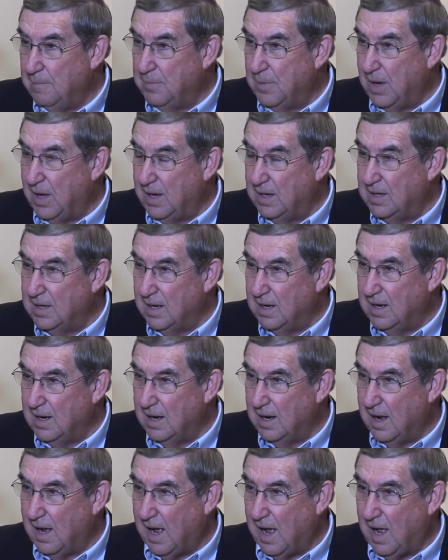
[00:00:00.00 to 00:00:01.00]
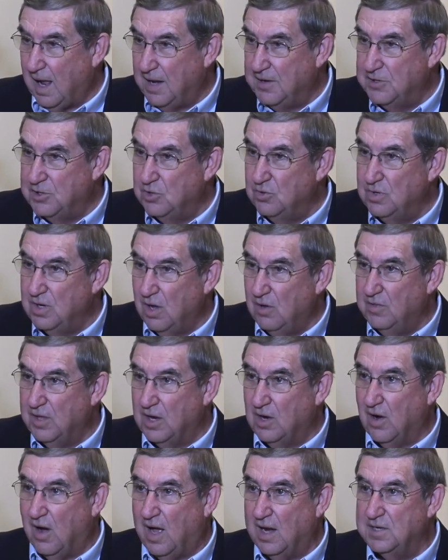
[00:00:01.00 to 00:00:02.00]
But I do know
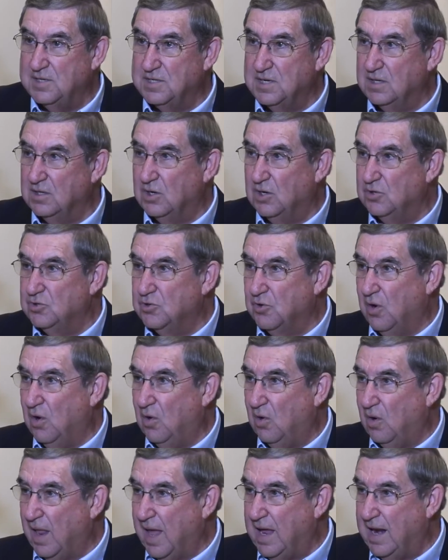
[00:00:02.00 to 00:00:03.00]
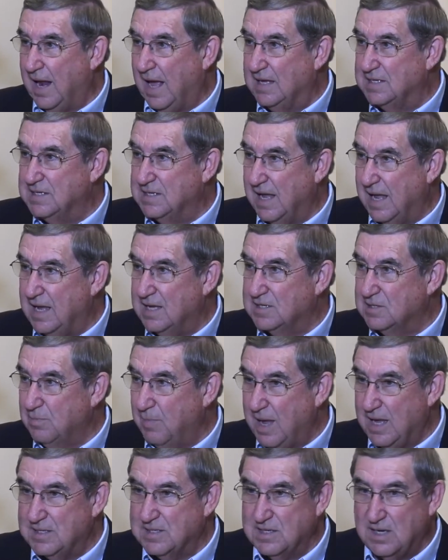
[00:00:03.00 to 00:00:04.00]
that God is in control, and Isaiah's
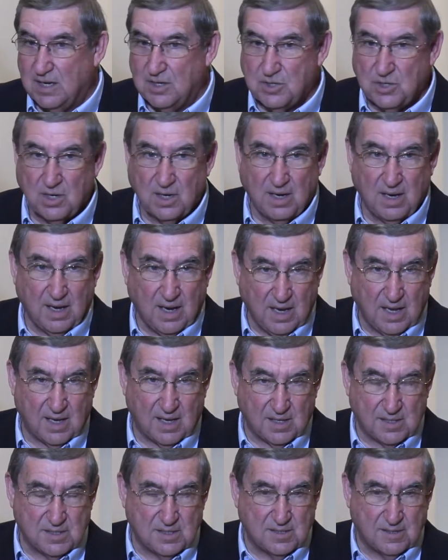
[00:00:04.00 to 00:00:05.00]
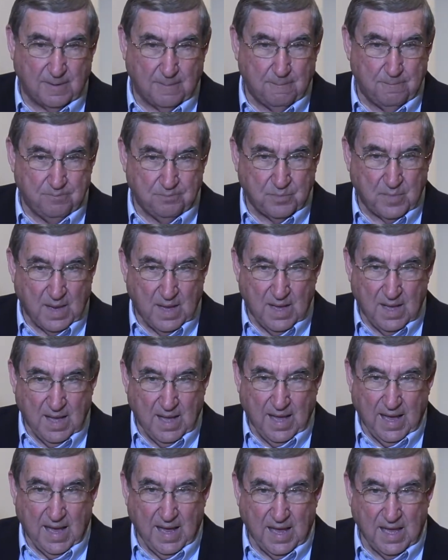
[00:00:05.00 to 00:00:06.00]
message is
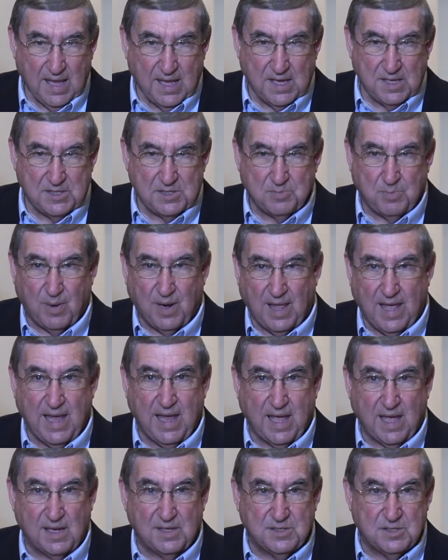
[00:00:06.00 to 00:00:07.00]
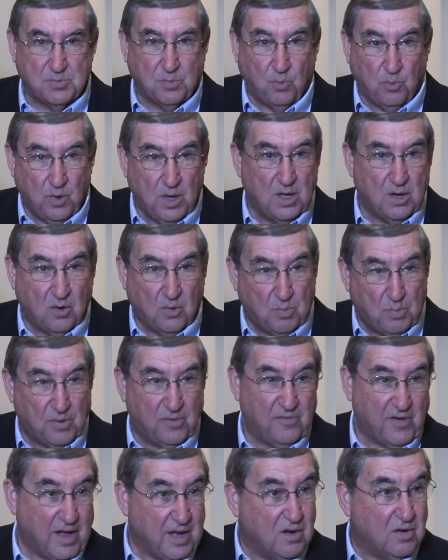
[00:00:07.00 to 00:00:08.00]
his plans will
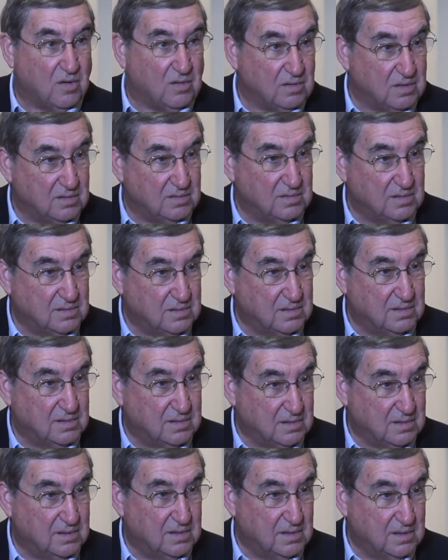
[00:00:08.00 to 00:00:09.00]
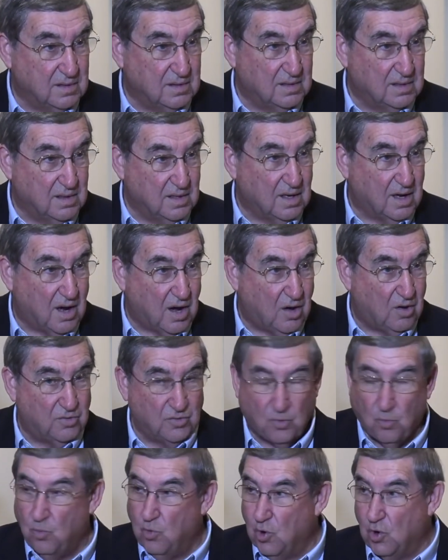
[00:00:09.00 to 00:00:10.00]
prevail on
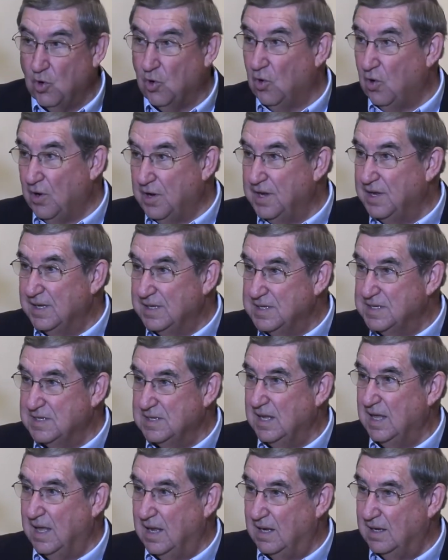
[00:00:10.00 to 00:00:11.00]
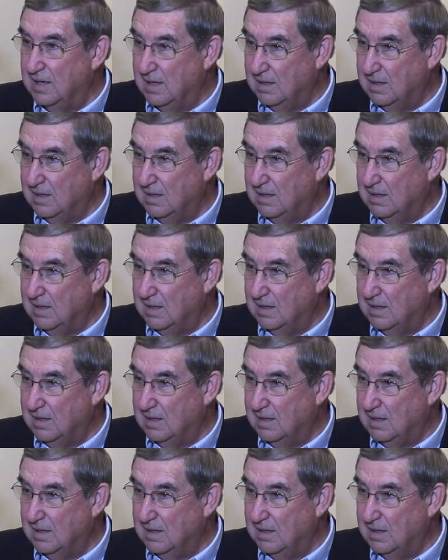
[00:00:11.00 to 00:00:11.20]
the world scene.